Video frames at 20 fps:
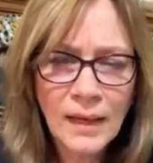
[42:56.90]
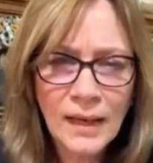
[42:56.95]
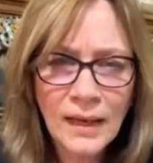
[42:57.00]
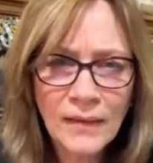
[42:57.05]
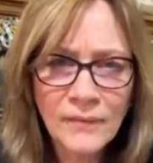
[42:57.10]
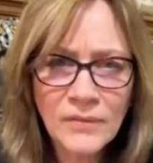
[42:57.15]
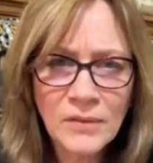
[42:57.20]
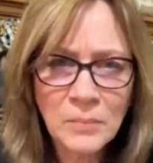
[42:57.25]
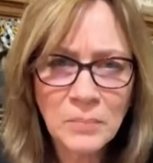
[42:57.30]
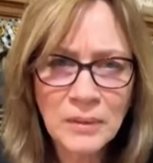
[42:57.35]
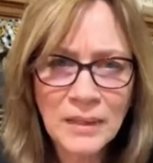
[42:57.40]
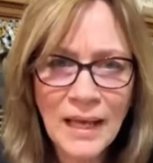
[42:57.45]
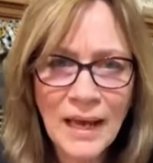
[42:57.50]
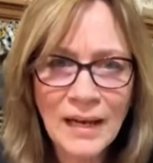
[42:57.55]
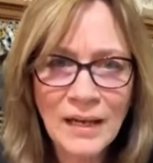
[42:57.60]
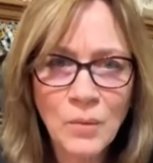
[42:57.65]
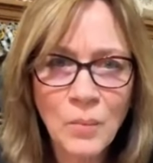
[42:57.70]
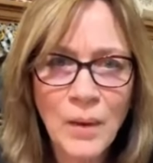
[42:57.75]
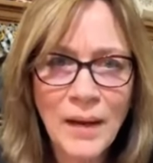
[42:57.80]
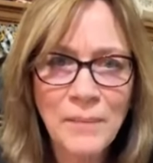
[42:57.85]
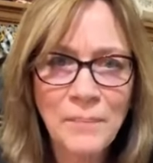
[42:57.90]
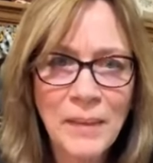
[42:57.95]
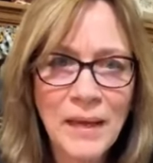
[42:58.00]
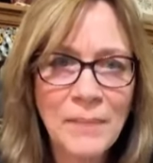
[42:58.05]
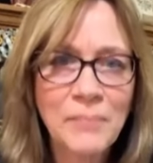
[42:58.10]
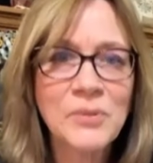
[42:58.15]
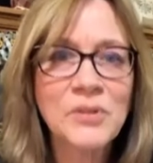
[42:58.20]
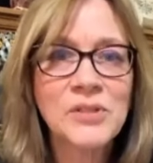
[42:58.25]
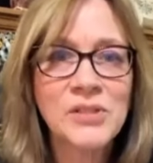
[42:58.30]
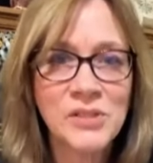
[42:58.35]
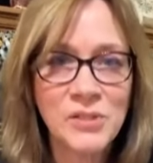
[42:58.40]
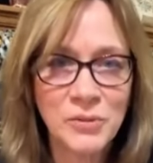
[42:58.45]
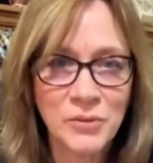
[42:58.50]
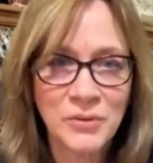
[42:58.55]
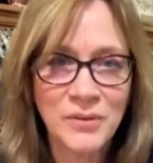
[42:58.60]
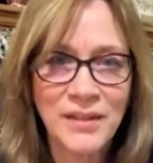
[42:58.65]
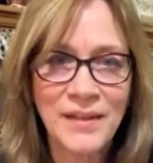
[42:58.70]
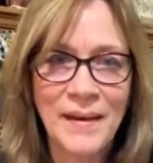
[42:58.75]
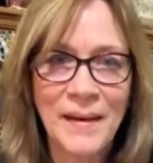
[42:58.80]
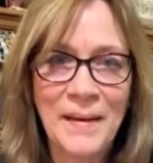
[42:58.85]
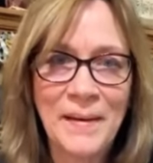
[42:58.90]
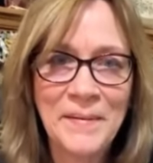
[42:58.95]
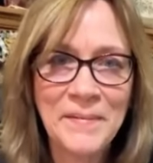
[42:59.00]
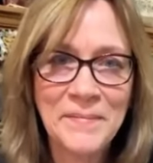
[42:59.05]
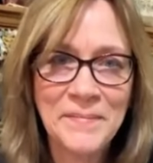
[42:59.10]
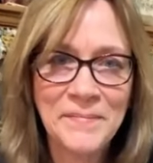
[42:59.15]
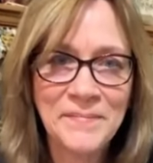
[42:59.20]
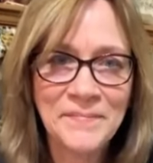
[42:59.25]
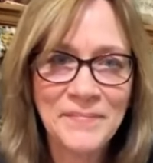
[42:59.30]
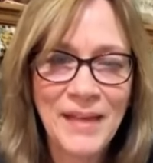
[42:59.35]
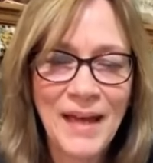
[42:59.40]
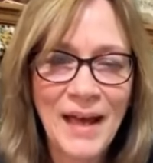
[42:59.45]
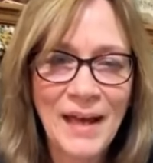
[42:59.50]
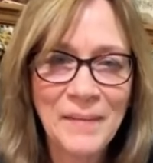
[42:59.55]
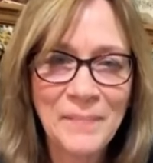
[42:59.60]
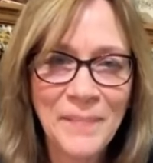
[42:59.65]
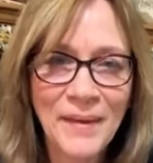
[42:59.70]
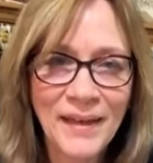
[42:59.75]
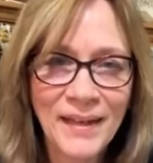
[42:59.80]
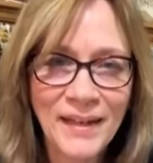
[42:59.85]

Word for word: Mm-hmm. I have the black and white papers too, yeah. Hi